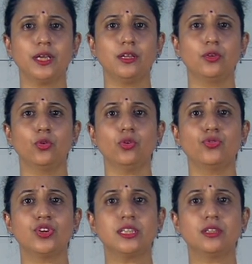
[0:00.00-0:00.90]
be, you know,
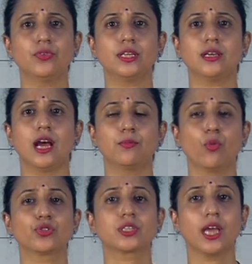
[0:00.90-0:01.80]
treated with
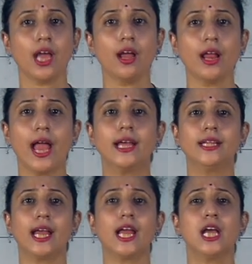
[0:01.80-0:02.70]
utmost care,
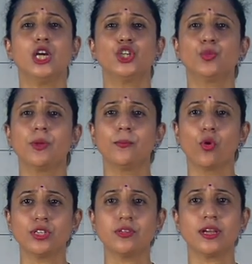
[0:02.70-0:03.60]
and they should be
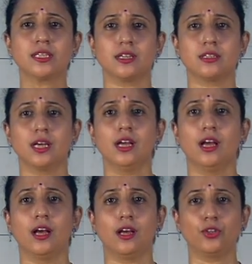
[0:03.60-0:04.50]
motivated.
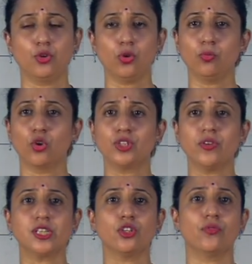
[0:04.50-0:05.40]
You know,
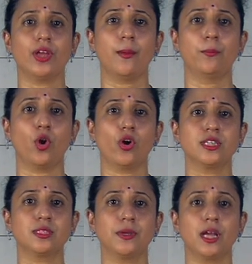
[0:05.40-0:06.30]
motivation of the
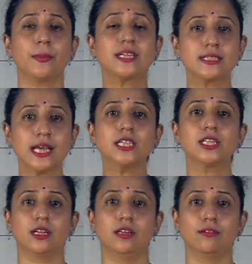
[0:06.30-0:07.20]
employees become
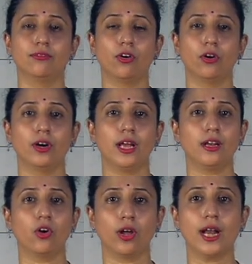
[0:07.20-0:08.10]
essential for
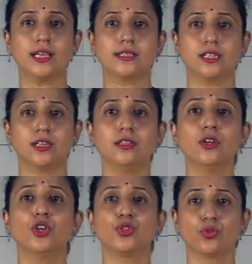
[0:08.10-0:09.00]
an
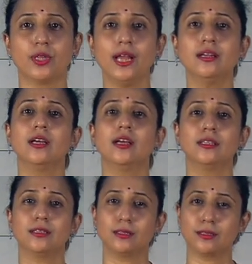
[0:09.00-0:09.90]
organization so that
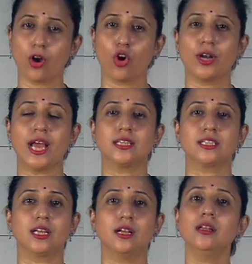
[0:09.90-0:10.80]
the
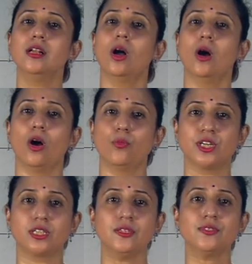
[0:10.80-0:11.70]
organizational
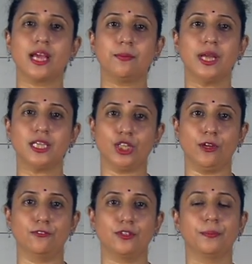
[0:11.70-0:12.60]
objectives can be
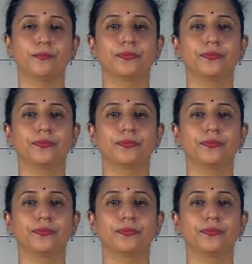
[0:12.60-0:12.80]
achieved.